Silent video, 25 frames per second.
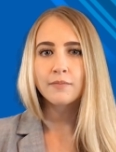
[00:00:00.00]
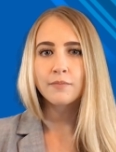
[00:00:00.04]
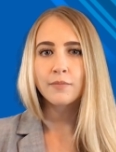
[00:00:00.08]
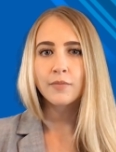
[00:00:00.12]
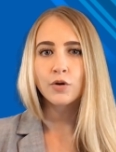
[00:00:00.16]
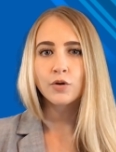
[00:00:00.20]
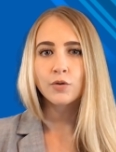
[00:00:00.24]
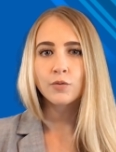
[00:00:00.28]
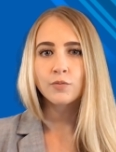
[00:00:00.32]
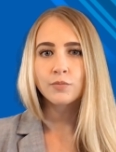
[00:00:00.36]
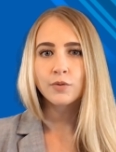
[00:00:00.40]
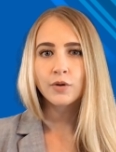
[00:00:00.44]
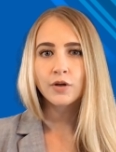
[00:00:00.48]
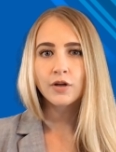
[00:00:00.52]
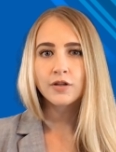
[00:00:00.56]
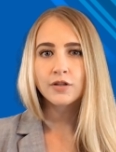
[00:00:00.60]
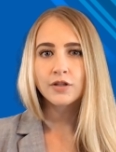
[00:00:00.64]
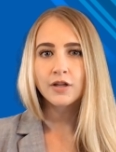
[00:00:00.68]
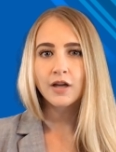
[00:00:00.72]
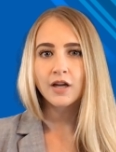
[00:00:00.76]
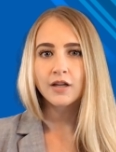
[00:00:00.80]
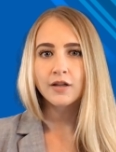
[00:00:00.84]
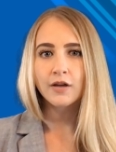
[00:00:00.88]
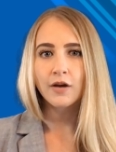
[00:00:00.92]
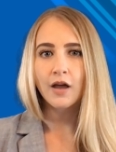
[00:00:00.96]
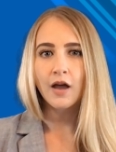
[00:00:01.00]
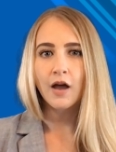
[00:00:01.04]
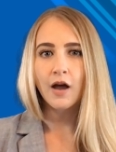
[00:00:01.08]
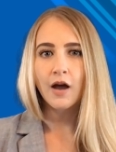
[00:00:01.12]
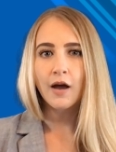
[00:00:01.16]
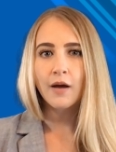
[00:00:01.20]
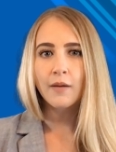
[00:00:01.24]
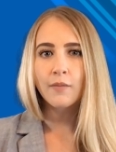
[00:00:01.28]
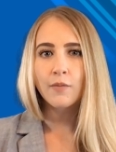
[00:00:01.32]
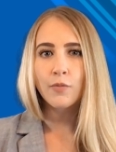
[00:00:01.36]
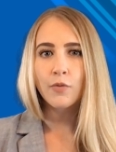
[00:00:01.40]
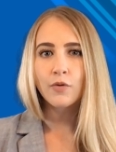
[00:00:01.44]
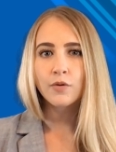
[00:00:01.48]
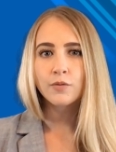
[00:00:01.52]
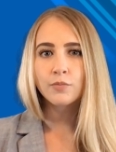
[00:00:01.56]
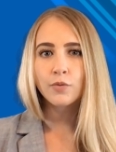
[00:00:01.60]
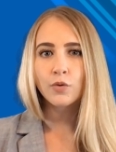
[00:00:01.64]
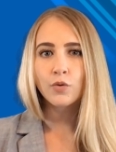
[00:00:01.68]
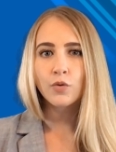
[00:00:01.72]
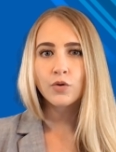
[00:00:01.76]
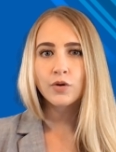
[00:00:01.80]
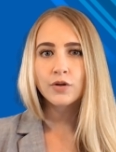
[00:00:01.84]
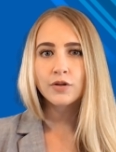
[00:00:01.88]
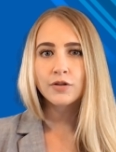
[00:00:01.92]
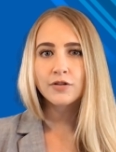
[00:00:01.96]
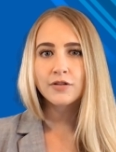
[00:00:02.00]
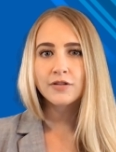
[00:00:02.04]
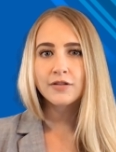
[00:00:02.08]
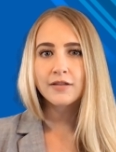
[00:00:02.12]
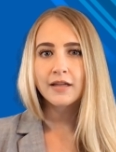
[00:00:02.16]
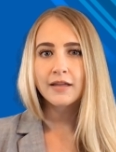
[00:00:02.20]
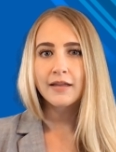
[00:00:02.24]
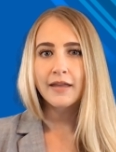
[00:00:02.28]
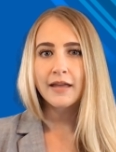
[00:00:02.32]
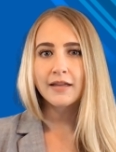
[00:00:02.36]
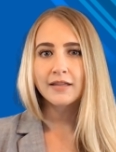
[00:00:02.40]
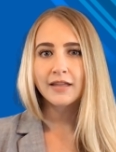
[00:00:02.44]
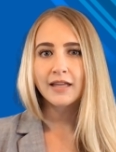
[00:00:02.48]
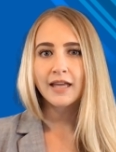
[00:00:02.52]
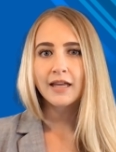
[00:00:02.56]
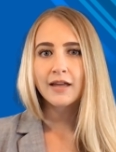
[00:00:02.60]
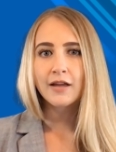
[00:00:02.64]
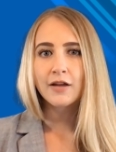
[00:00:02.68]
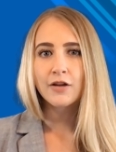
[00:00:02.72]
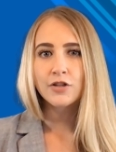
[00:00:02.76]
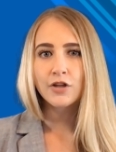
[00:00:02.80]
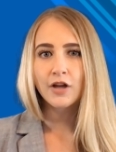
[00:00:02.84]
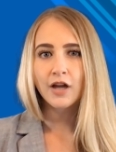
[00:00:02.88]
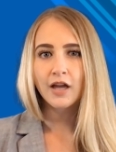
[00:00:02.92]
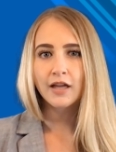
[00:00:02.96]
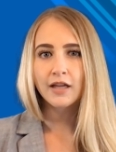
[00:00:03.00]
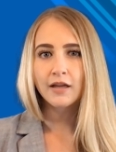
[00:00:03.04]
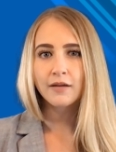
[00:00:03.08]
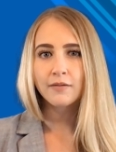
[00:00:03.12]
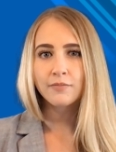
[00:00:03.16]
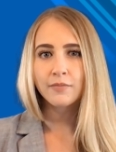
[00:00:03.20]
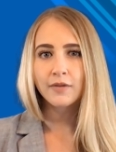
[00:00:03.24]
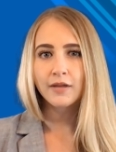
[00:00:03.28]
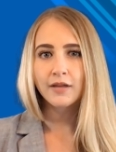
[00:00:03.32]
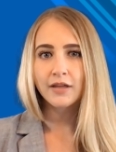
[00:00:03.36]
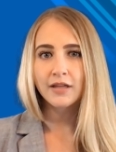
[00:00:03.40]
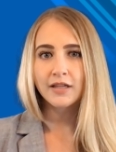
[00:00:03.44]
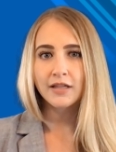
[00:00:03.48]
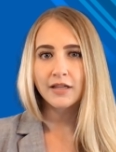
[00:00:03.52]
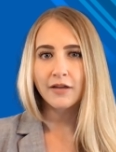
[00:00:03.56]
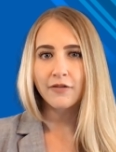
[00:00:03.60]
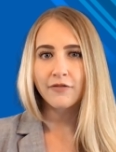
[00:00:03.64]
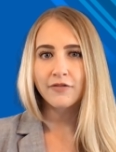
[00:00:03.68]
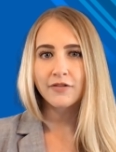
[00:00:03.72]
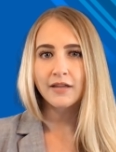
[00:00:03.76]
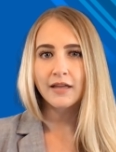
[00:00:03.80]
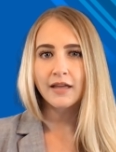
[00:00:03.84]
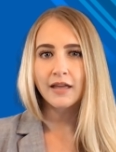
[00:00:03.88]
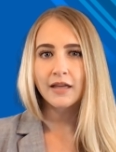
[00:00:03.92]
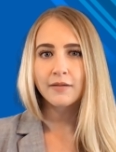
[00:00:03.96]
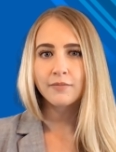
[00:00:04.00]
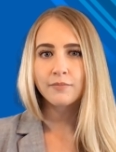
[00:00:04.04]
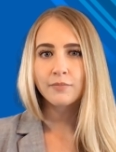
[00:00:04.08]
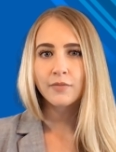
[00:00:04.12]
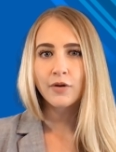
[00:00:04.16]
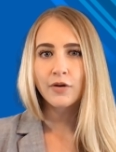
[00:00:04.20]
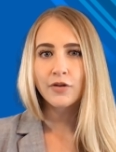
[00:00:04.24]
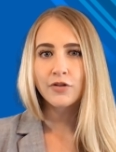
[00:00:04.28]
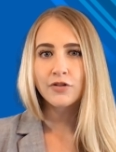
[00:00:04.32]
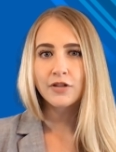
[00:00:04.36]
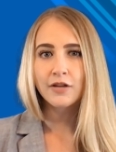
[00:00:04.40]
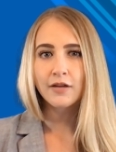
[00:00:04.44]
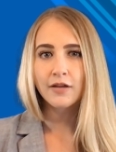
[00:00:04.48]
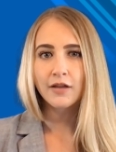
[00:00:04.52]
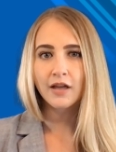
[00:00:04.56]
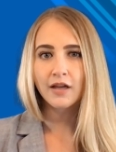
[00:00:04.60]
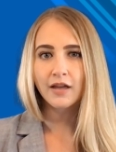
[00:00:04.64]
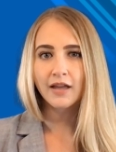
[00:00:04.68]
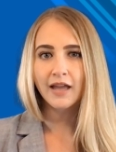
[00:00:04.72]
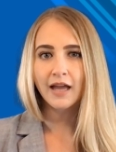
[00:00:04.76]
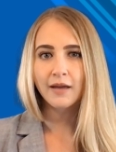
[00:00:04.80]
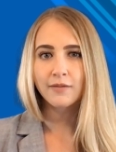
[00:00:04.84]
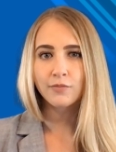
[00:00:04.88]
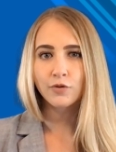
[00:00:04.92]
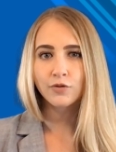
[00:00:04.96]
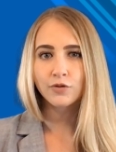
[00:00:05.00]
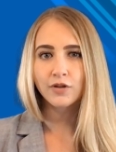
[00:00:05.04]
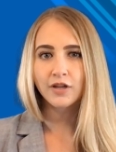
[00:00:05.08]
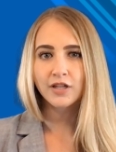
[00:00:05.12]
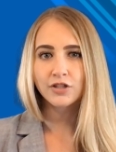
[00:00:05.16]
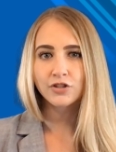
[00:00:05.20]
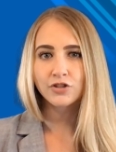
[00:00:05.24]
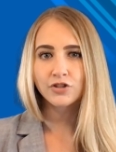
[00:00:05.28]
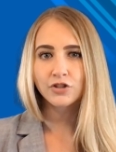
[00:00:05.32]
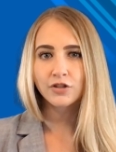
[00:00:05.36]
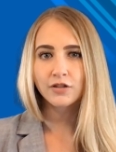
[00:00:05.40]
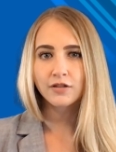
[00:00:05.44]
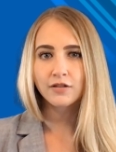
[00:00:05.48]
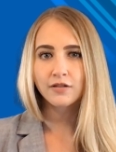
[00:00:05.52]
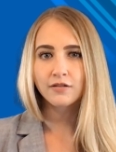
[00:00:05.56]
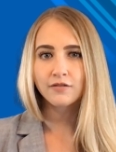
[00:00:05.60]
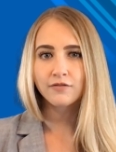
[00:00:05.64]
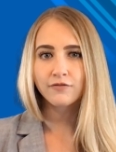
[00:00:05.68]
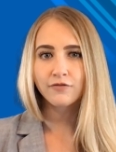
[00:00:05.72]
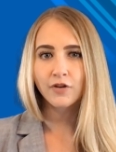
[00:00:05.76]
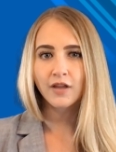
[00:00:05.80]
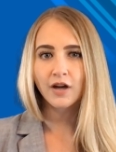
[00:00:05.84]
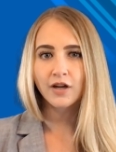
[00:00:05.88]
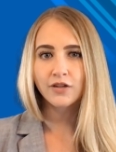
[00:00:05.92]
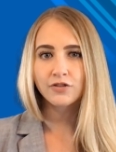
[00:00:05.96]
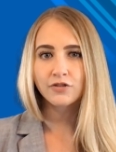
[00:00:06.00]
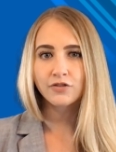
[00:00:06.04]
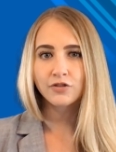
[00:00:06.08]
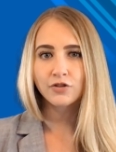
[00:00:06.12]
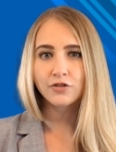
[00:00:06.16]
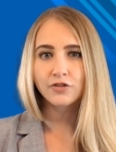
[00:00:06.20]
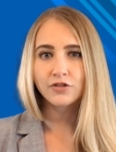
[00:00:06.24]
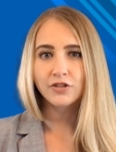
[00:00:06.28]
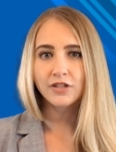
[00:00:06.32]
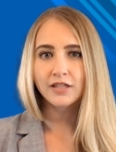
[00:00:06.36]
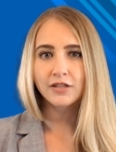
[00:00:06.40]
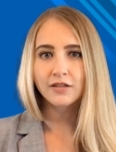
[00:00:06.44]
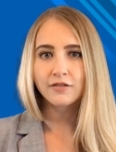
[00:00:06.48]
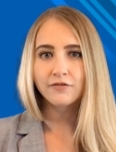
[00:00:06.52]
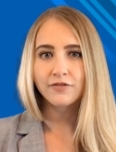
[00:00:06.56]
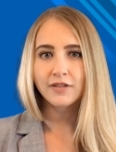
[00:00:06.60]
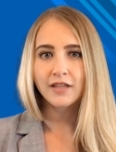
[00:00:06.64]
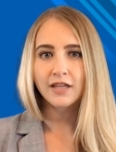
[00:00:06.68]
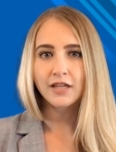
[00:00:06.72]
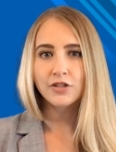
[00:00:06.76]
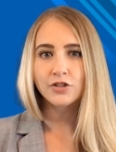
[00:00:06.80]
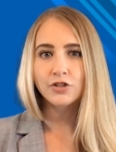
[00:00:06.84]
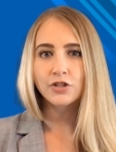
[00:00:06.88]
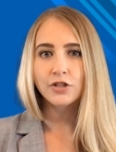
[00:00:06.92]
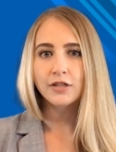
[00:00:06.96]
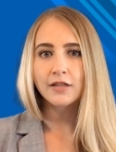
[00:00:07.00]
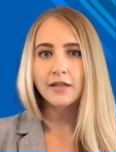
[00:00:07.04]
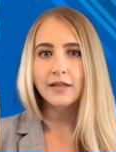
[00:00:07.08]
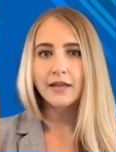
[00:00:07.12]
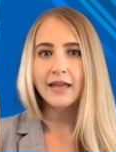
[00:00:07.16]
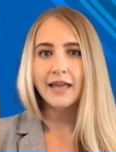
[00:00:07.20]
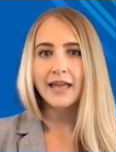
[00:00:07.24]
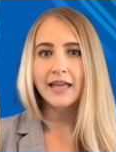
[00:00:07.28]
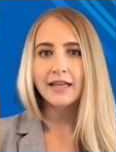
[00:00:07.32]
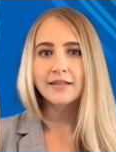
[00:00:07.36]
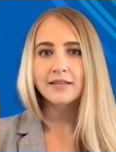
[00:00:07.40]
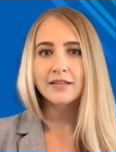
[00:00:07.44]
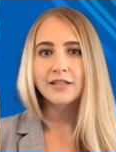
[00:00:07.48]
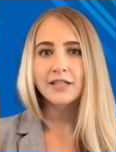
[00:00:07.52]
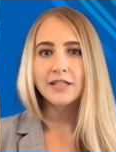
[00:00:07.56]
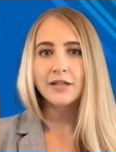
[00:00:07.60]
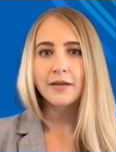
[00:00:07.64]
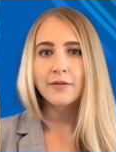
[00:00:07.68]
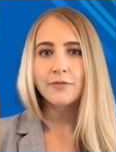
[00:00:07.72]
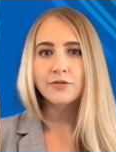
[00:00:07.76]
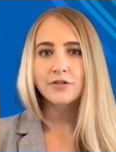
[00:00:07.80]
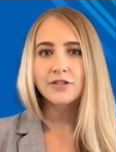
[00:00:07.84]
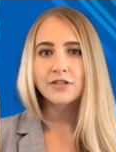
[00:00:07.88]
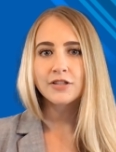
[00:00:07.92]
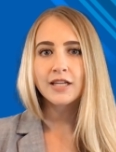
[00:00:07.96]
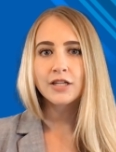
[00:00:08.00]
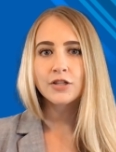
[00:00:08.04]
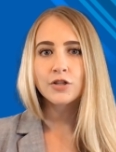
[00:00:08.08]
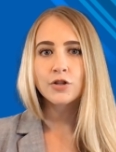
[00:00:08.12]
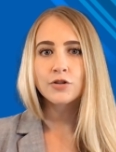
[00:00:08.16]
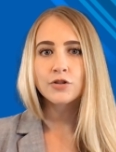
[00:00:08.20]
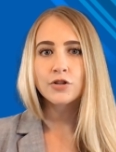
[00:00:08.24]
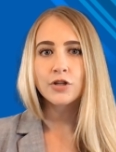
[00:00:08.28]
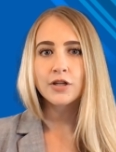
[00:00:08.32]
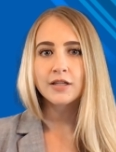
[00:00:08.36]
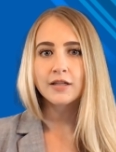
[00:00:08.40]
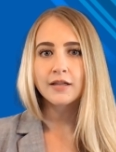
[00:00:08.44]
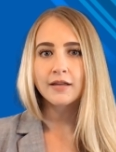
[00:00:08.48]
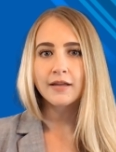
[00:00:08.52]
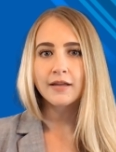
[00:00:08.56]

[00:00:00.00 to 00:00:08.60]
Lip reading: Bloomberg.com reports that the tech giant believes in-person collaboration fosters innovation and team synergy,